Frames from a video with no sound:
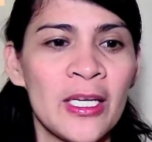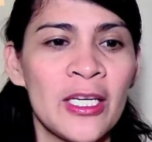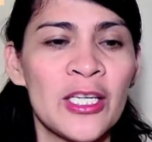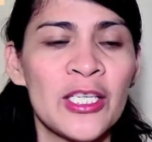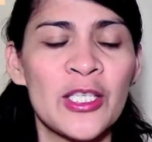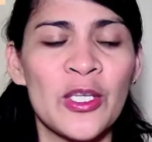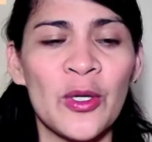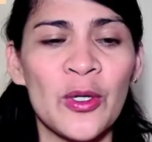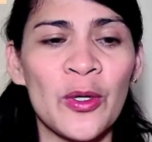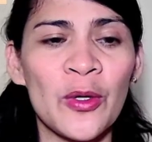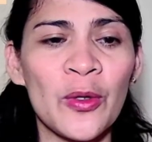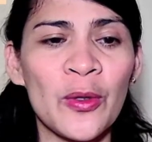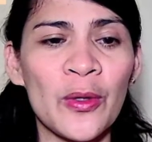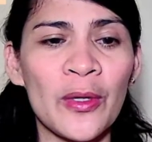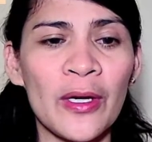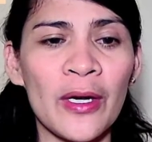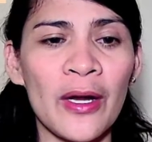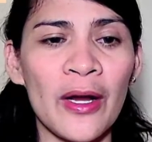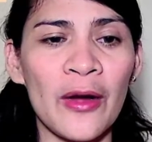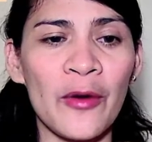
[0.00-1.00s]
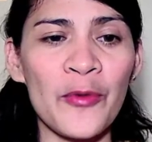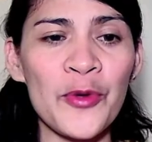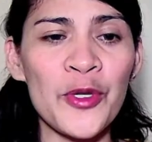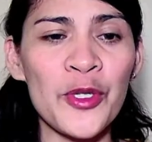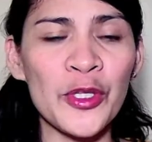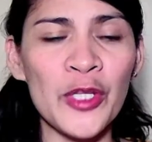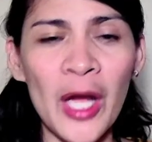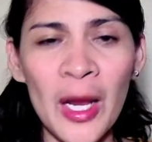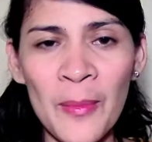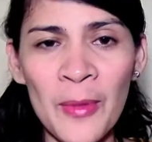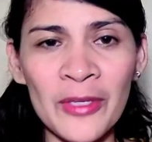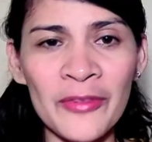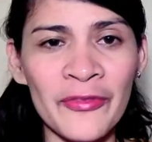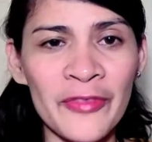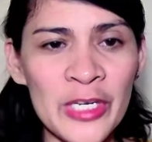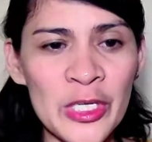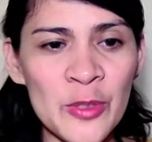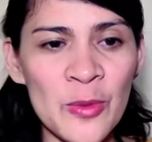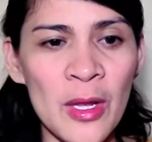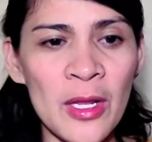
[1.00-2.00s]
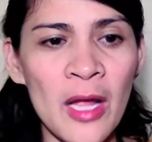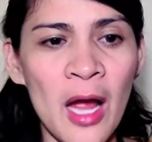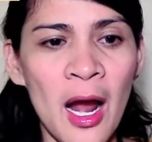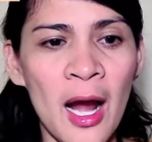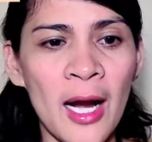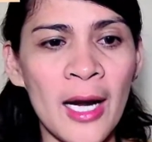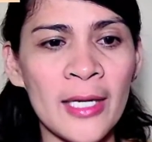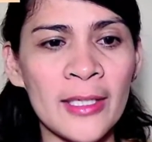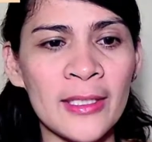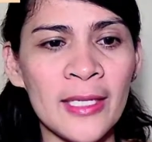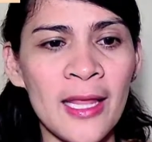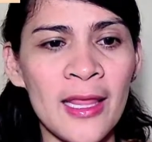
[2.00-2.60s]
So when you talk about visual art,